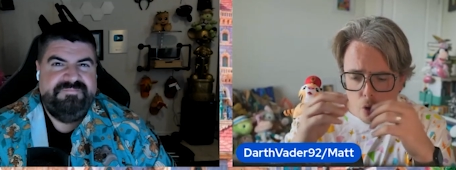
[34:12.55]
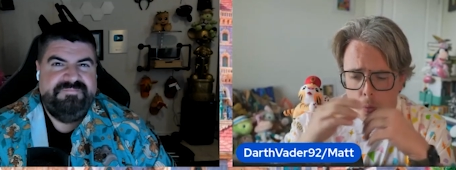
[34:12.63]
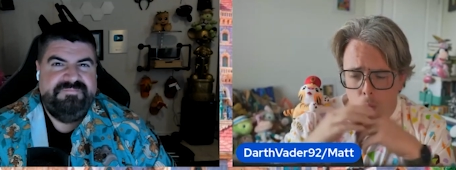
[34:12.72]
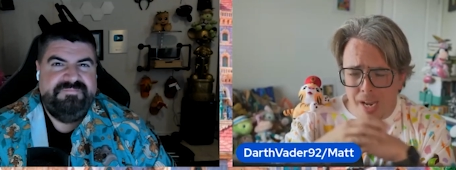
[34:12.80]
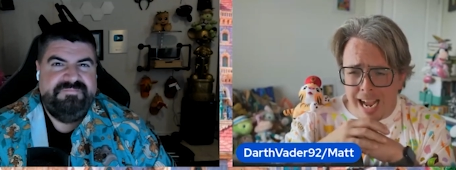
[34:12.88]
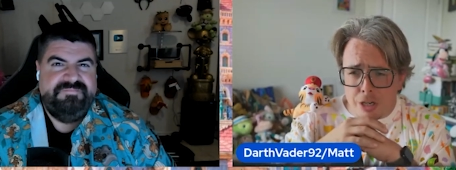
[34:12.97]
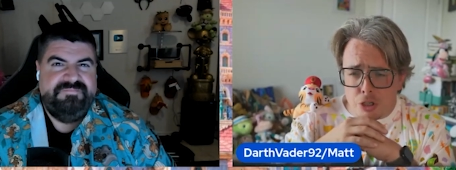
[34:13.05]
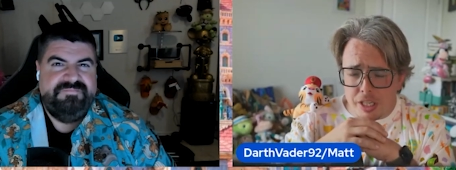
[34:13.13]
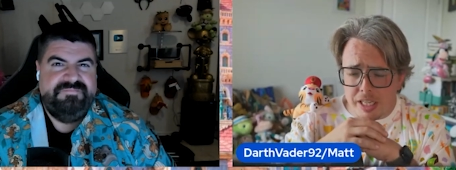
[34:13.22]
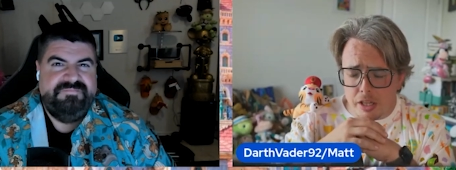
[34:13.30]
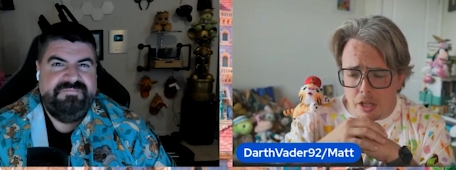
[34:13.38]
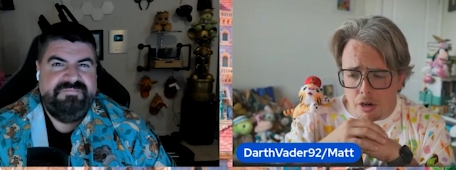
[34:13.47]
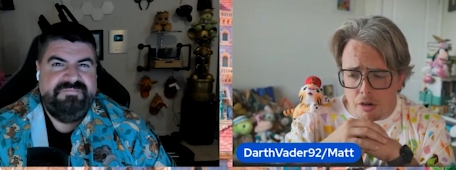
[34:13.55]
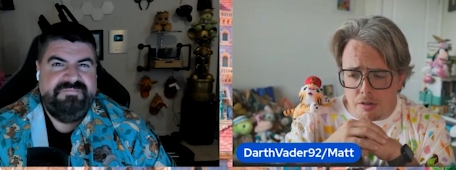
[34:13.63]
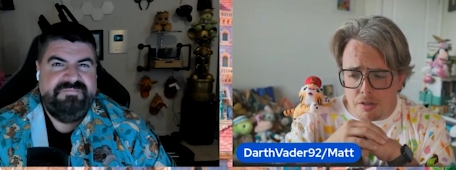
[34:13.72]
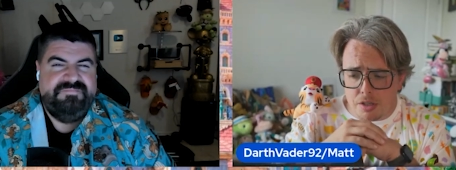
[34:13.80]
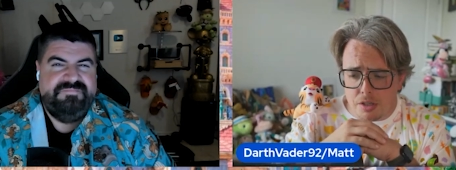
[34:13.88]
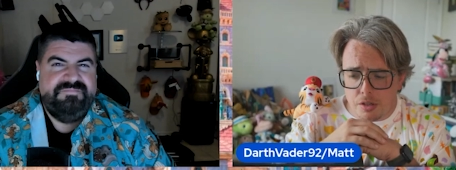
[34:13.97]
Speaker 1: We actually
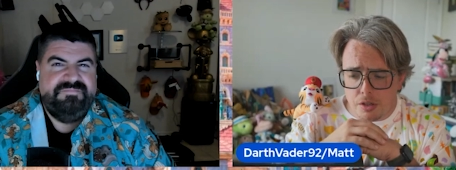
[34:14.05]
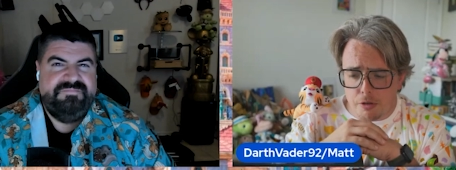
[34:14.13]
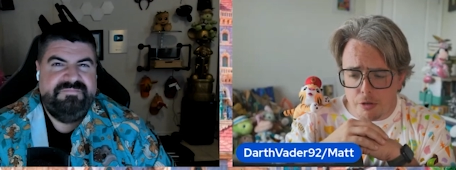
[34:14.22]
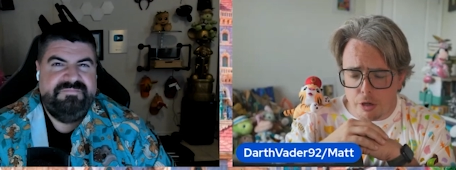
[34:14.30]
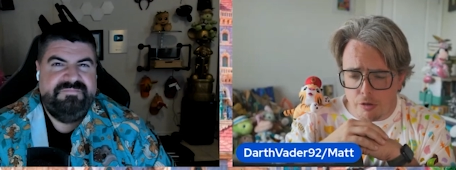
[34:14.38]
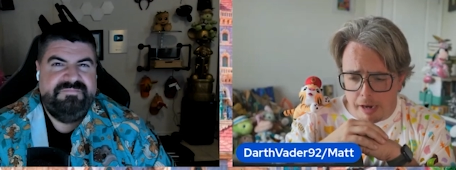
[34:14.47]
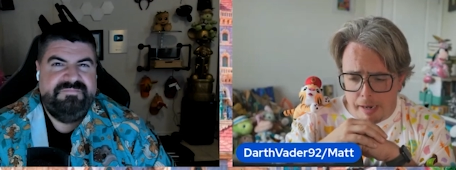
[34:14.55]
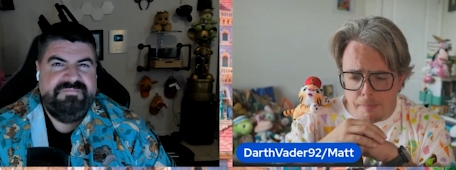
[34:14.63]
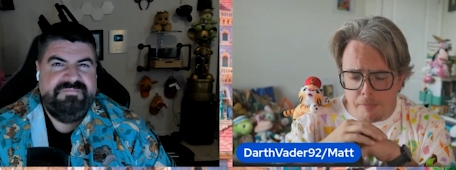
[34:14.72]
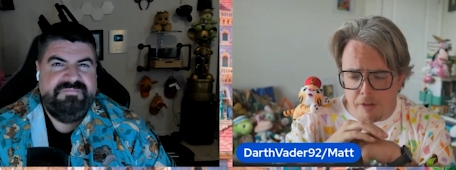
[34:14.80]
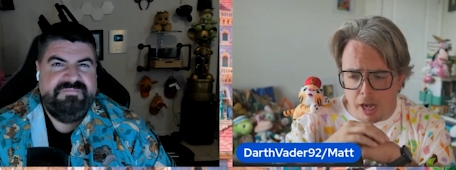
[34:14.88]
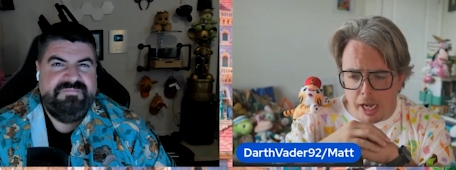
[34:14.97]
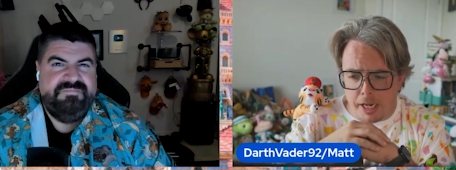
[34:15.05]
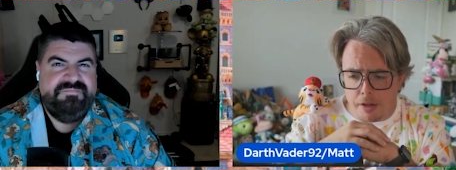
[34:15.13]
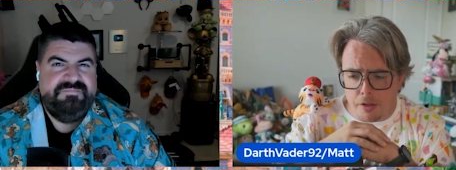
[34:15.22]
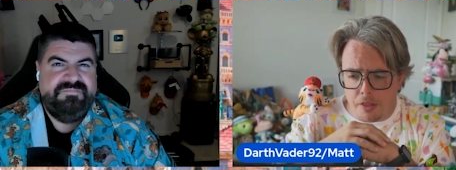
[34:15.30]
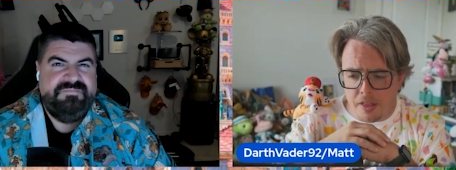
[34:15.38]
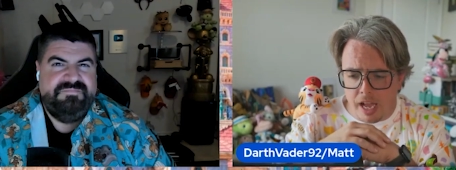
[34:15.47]
learned through the grapevine
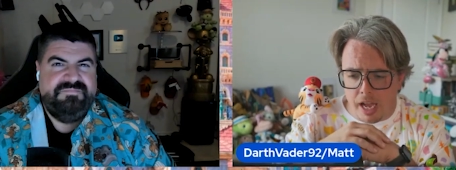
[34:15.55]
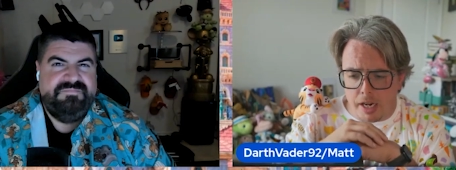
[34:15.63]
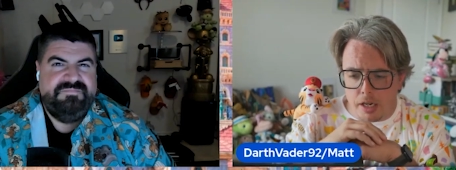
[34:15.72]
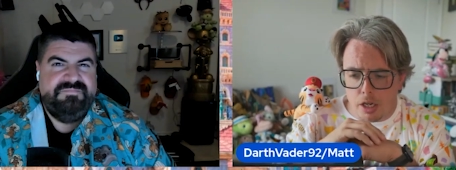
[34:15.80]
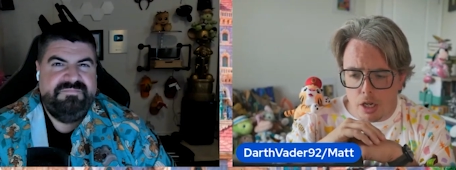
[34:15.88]
that